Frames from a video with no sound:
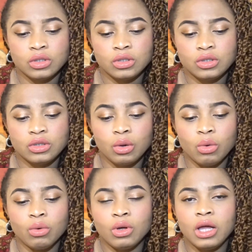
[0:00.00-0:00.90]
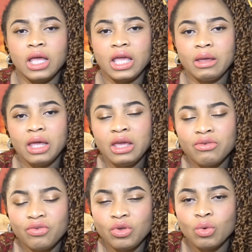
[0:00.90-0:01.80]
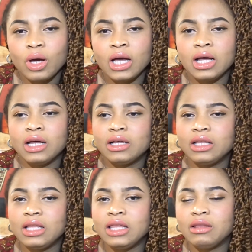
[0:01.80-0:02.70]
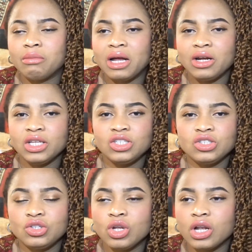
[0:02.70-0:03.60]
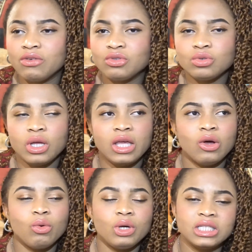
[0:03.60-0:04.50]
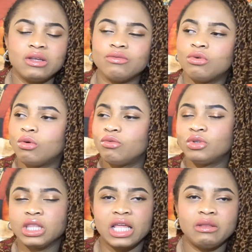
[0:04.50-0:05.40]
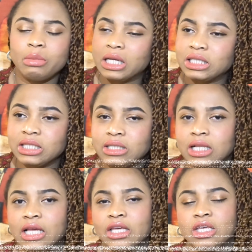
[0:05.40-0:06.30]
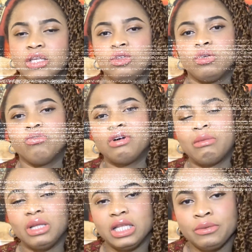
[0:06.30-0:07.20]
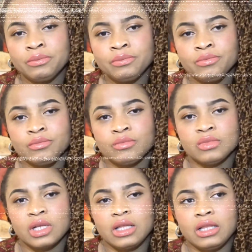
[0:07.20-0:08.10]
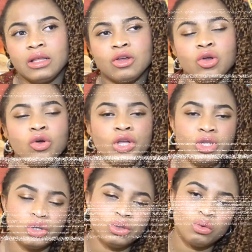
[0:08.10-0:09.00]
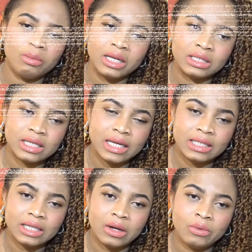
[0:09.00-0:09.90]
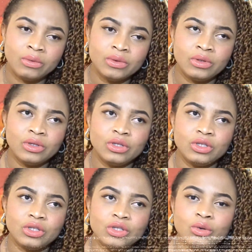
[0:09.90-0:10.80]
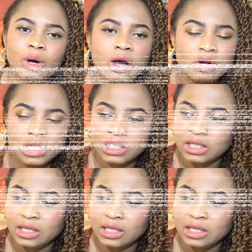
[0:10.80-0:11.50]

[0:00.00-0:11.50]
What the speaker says: So, if you are in the marriage, you don't have to always involve third parties like your family. Going on the woman's side now, you are already